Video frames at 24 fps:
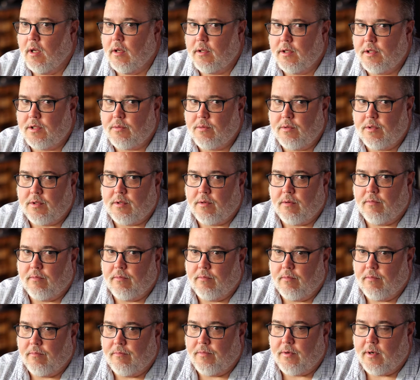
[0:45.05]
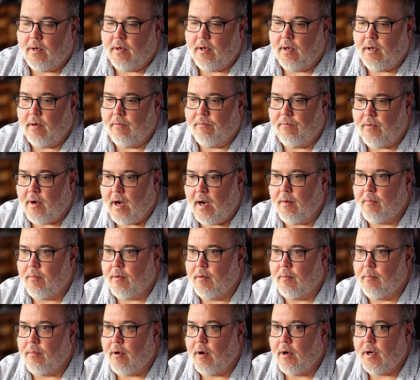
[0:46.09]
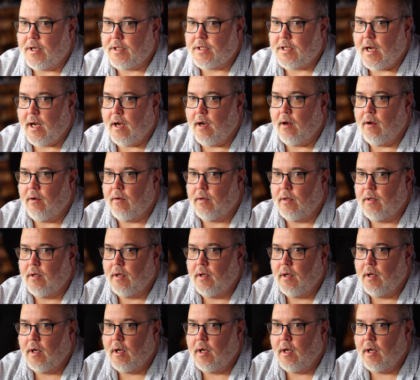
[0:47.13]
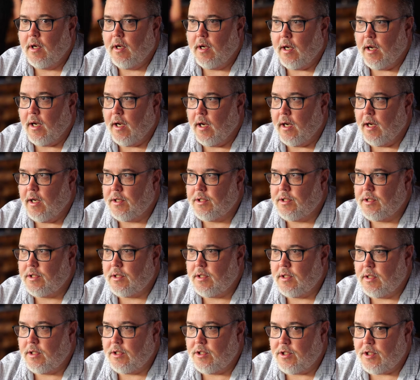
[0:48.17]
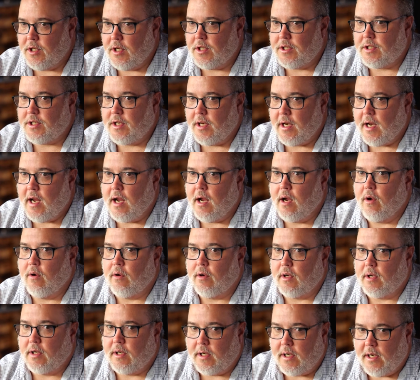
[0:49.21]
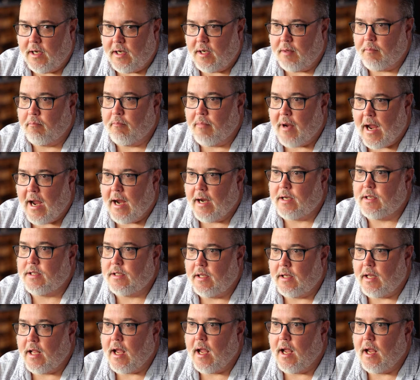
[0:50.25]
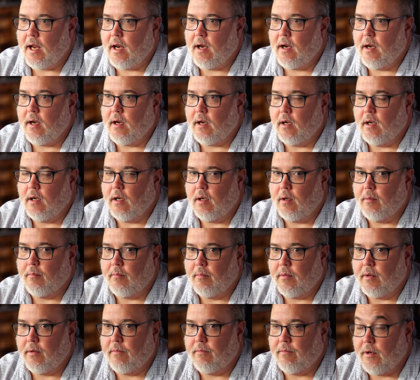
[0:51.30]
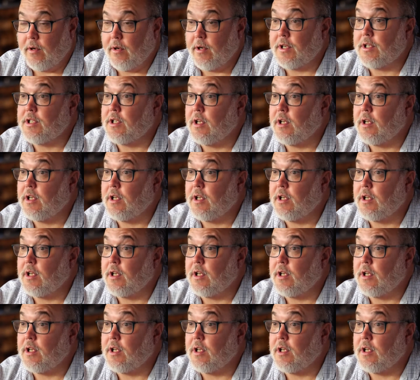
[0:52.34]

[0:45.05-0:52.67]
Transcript: This was a very vibrant part of town, and it's just now getting back to that very